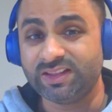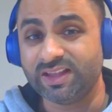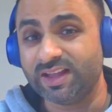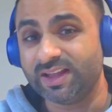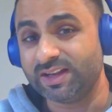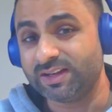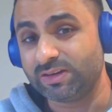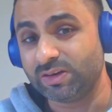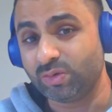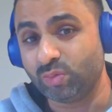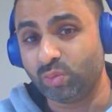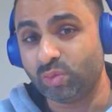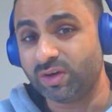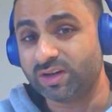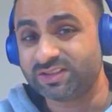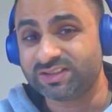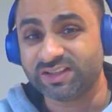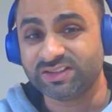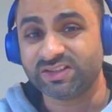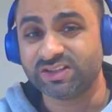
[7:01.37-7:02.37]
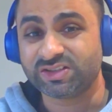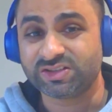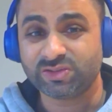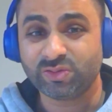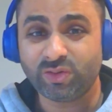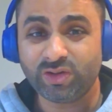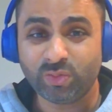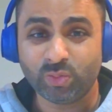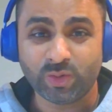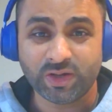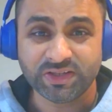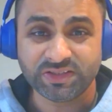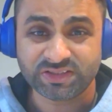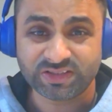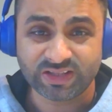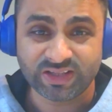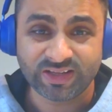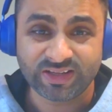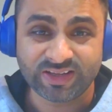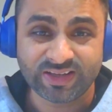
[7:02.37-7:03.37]
that works as a story-wise
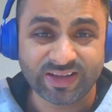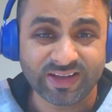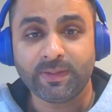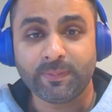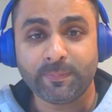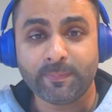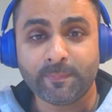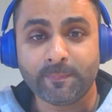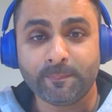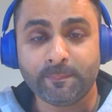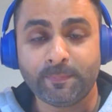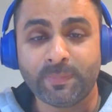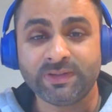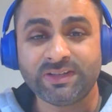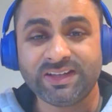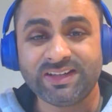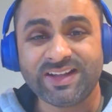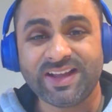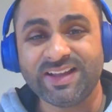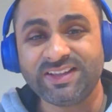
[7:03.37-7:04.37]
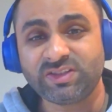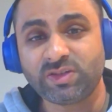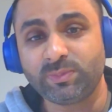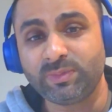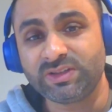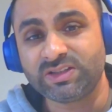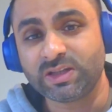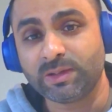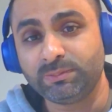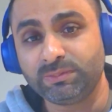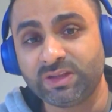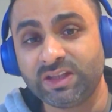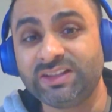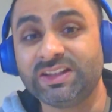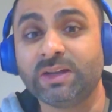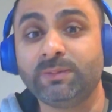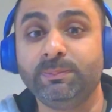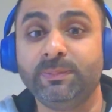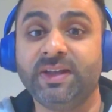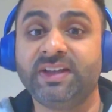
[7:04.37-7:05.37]
thing, but it has to be something
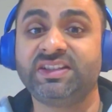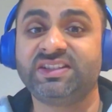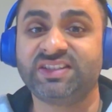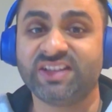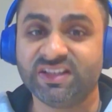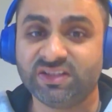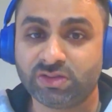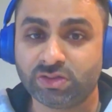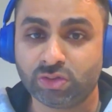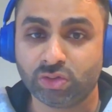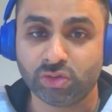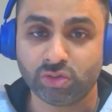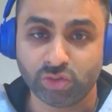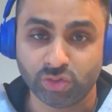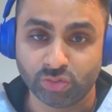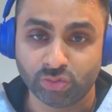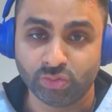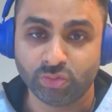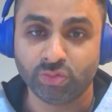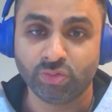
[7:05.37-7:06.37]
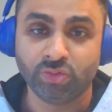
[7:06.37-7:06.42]
that makes sense to you.